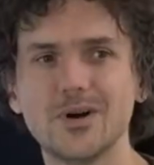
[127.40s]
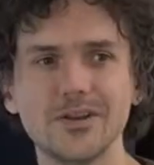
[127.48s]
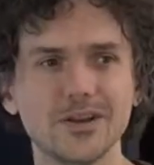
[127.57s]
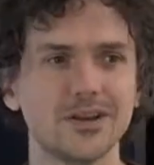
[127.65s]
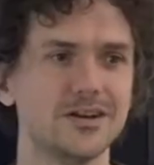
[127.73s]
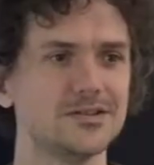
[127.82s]

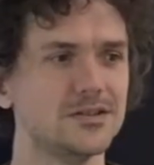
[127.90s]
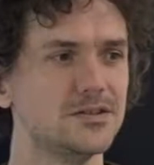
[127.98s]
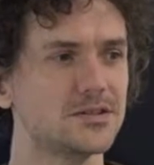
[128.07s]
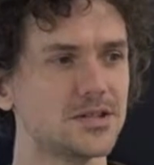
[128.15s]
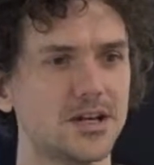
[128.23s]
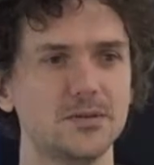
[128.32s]
analyse
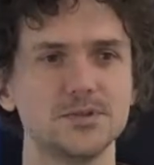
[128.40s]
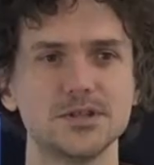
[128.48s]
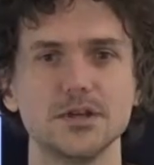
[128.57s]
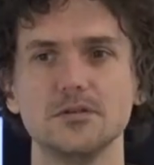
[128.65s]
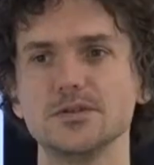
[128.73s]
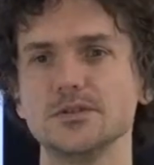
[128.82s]
these time
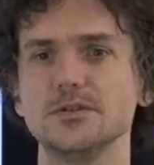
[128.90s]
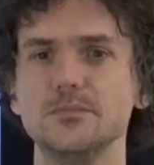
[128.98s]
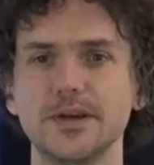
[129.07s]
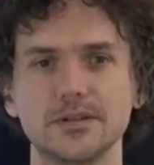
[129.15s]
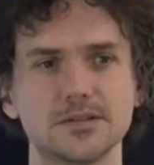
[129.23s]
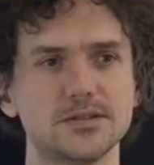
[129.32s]
series and to
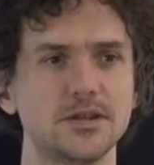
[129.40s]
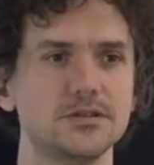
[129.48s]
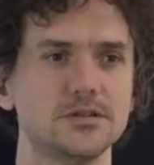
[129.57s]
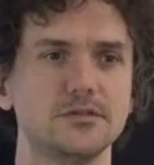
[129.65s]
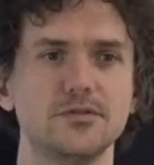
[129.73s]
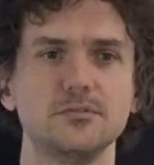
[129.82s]
make
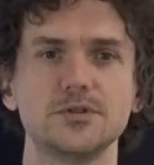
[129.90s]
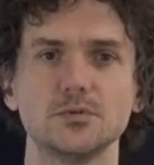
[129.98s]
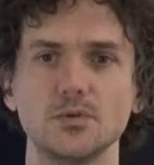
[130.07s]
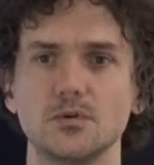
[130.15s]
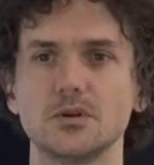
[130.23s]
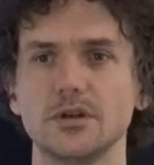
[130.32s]
sense of them, to
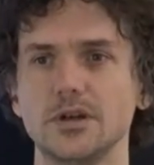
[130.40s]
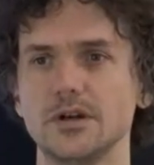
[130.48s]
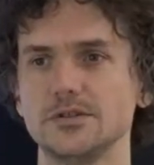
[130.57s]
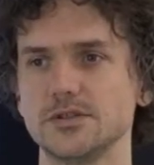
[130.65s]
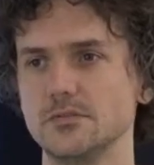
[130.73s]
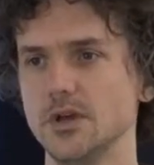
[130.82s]

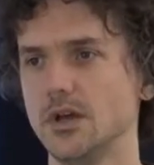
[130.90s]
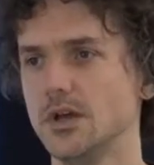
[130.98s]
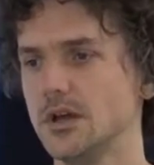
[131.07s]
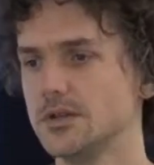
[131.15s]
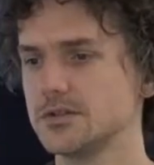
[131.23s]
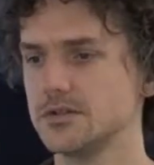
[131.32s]
organise them,
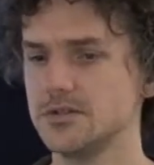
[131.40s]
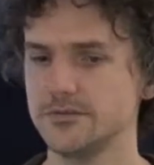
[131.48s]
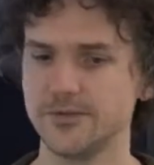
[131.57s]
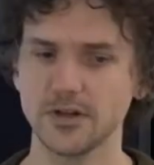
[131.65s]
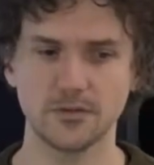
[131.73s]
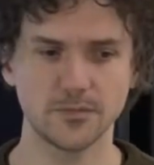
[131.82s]
to
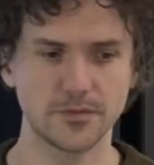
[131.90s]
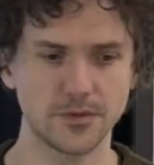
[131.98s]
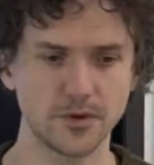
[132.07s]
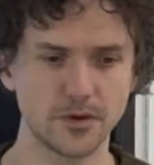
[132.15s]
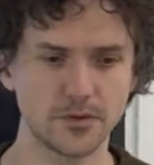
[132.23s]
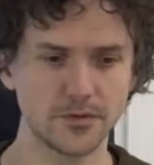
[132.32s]
develop
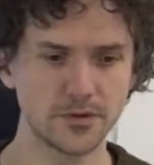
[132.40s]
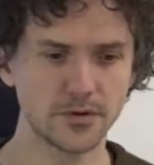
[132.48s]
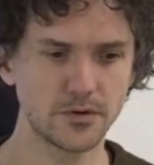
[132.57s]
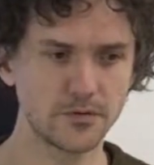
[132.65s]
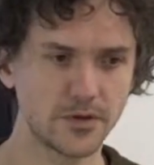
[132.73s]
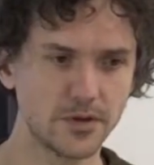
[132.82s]

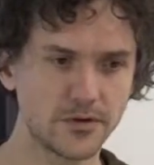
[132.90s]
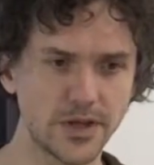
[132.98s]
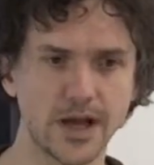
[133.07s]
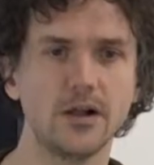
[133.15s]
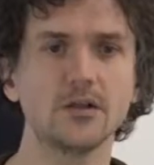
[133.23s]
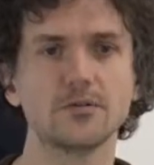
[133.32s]
the
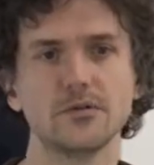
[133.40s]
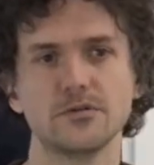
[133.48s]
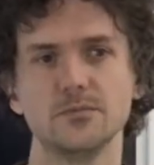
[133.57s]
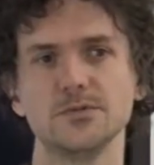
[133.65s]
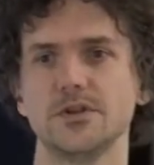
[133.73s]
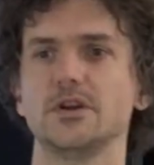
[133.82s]

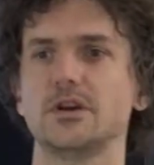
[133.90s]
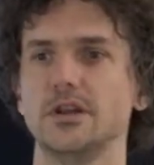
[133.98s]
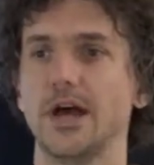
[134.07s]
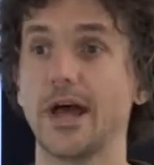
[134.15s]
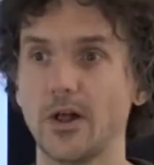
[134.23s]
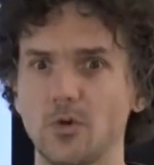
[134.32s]
algorithms that are going
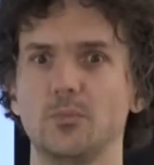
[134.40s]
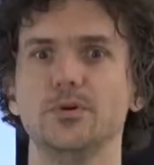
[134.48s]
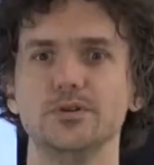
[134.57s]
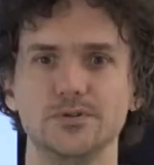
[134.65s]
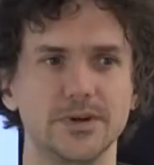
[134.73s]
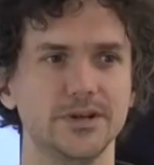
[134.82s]
to help
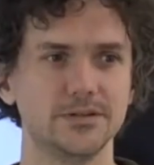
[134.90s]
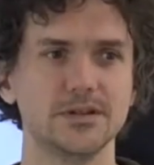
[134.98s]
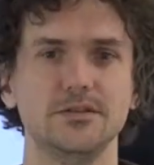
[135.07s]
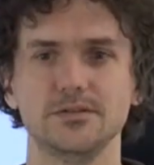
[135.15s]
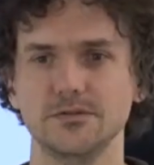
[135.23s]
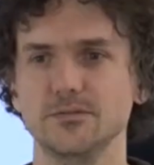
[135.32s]
us make
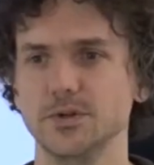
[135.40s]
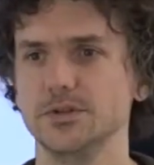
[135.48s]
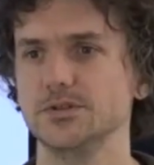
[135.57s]
sense of bird